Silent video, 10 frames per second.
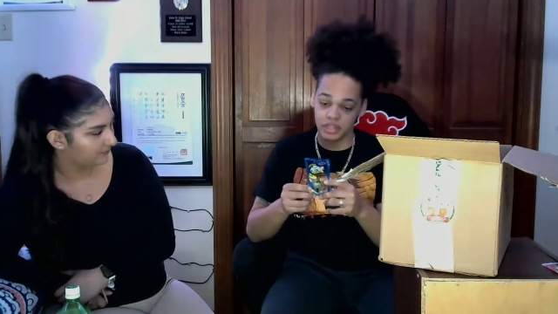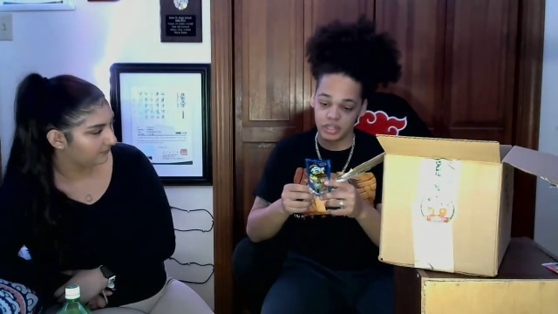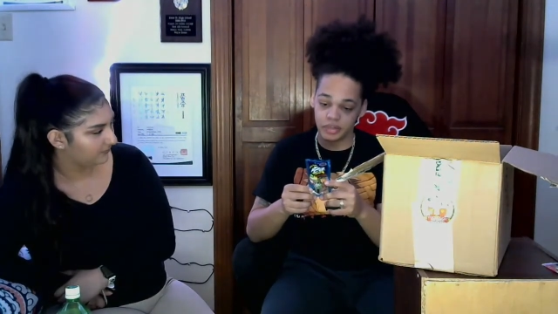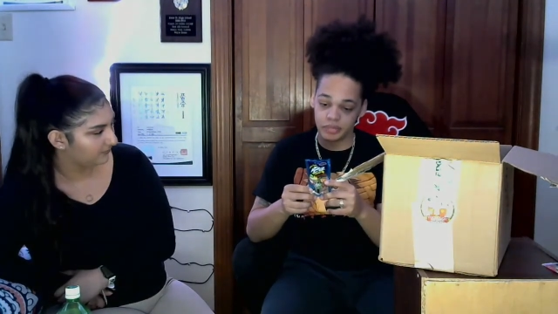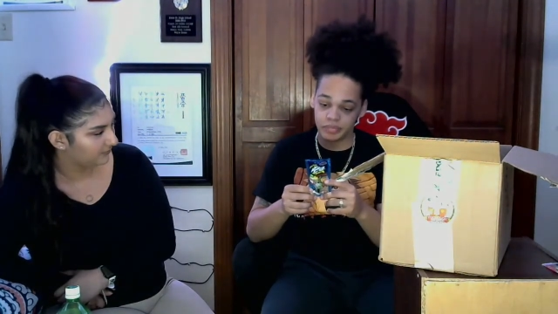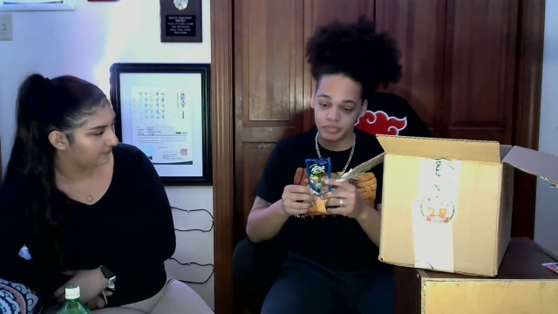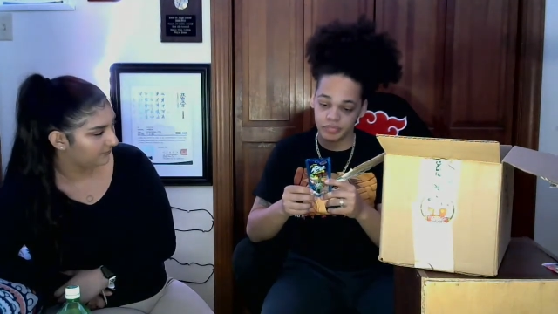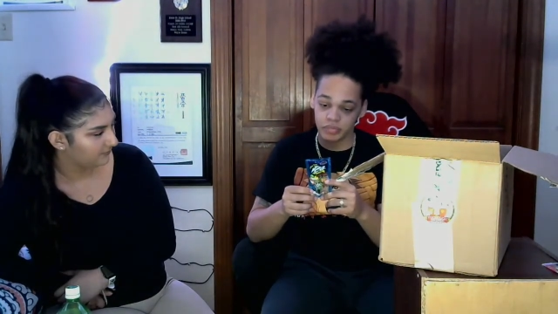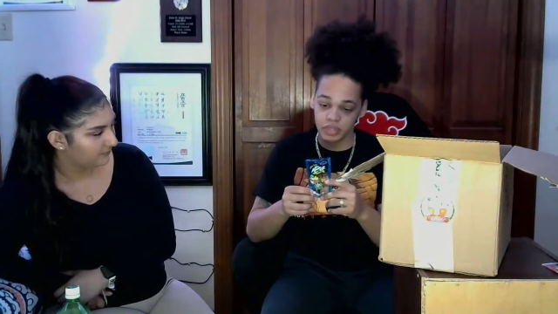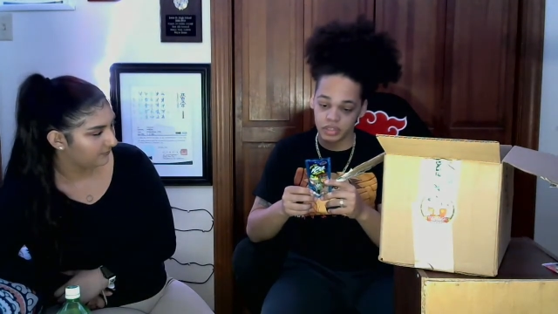Speaker 1: lipstick.
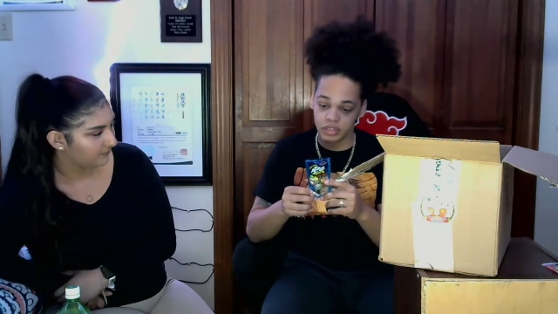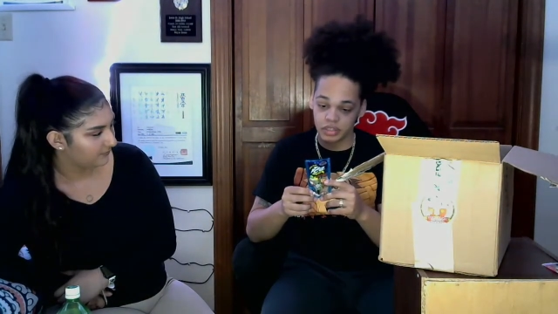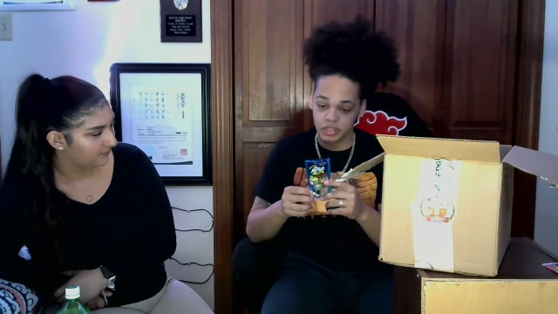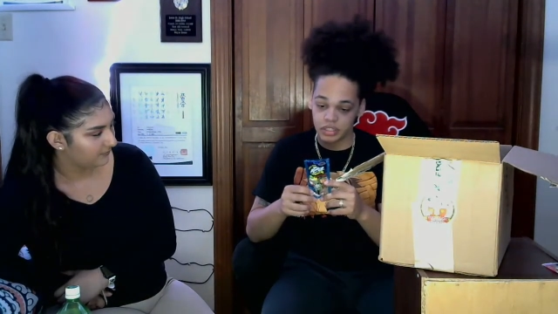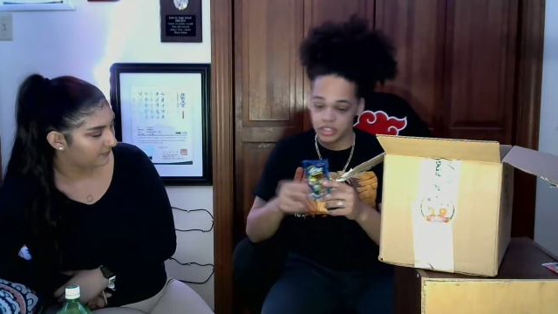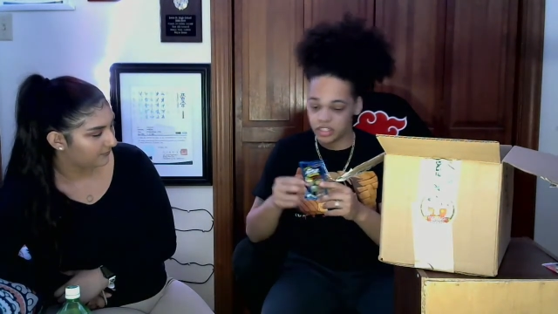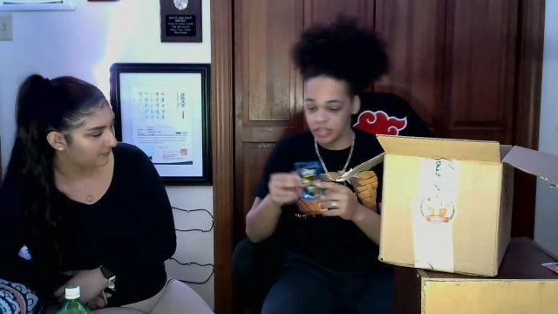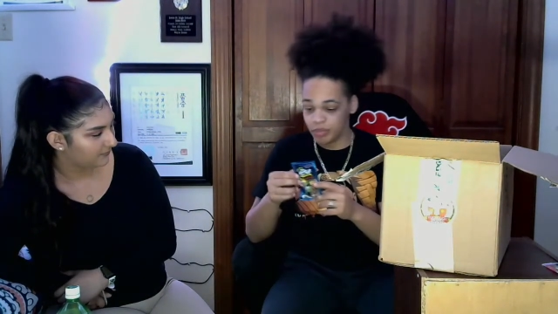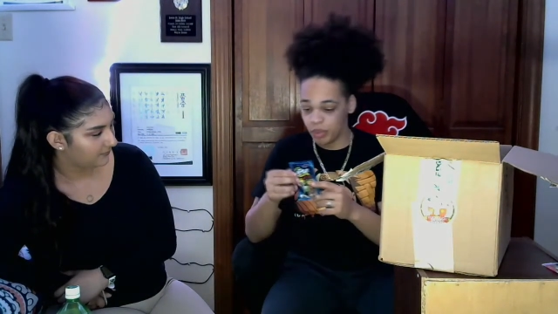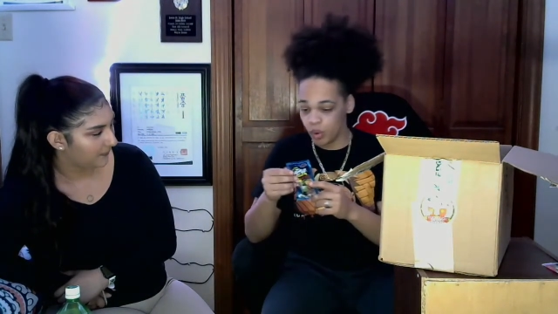
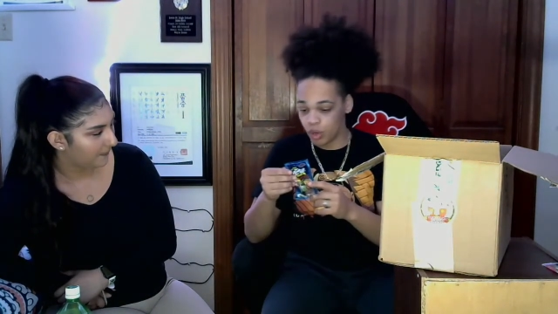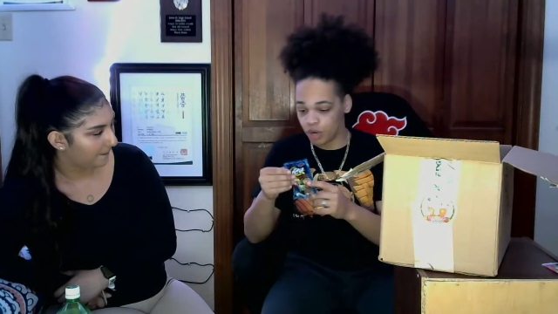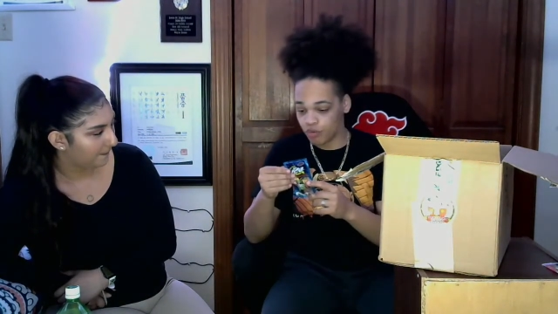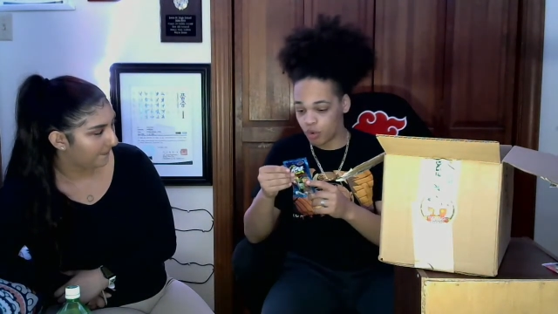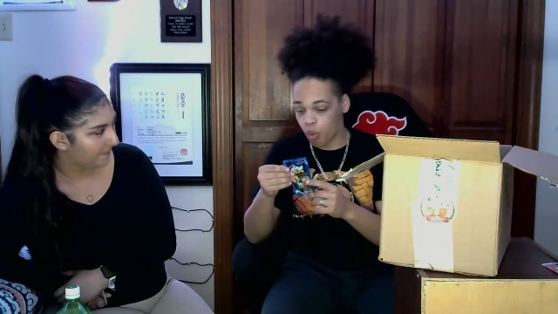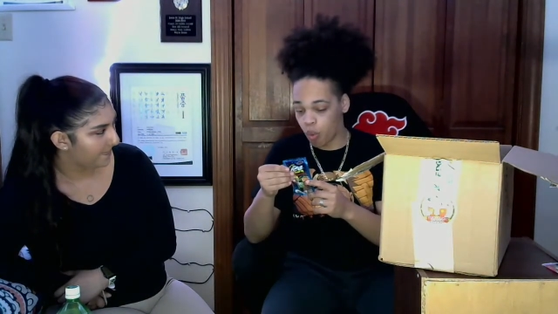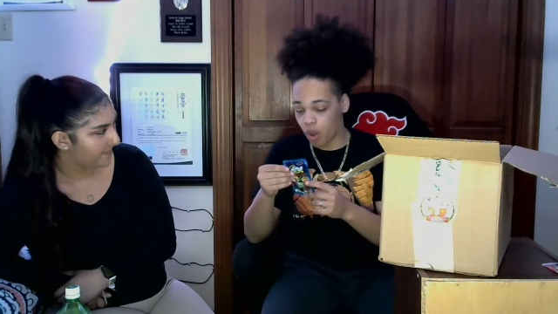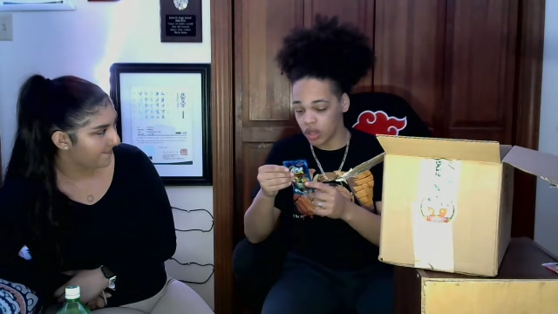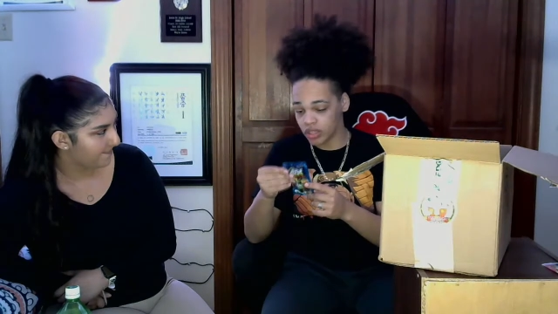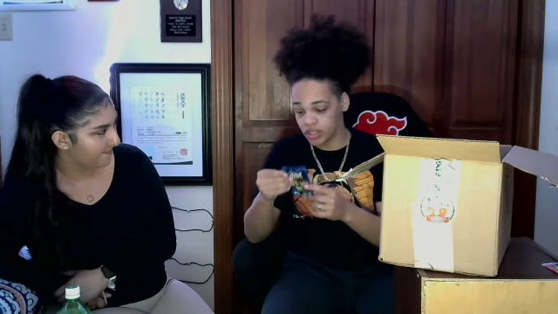Symbol
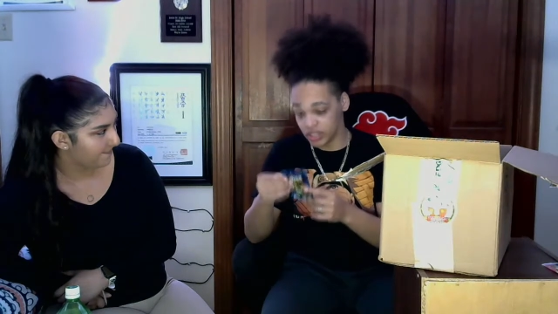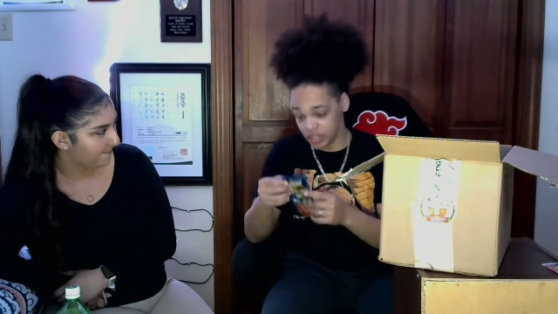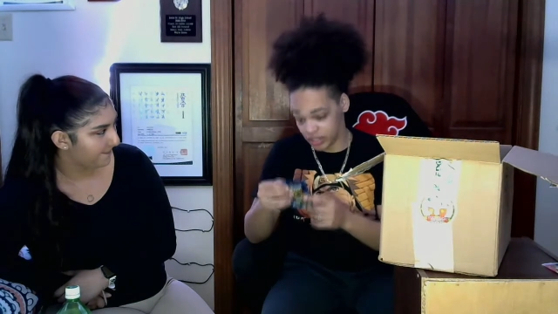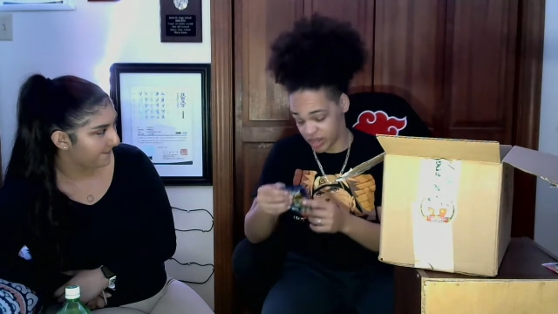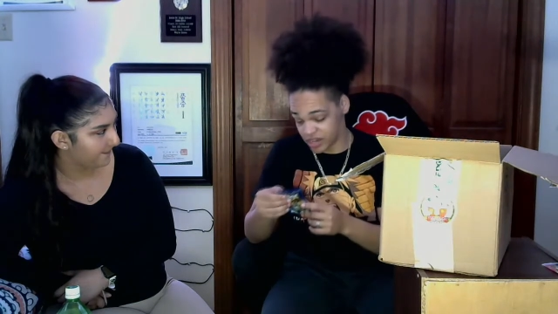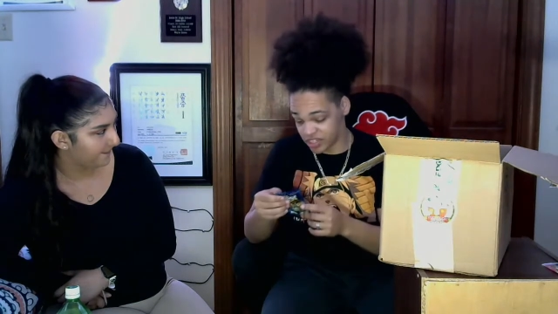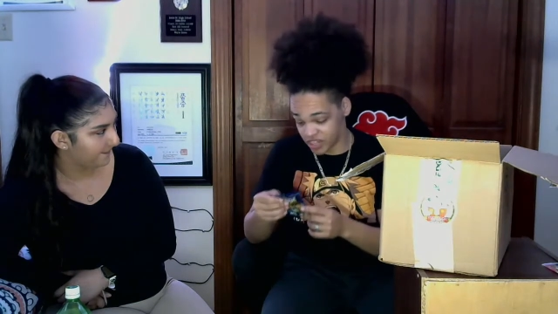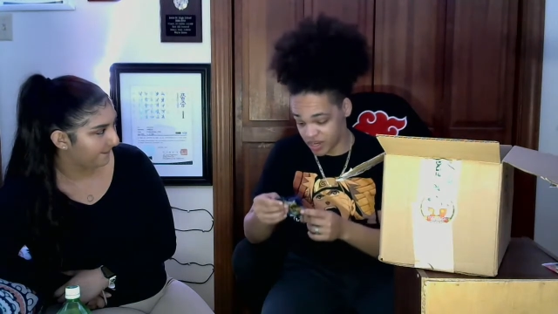of Quality,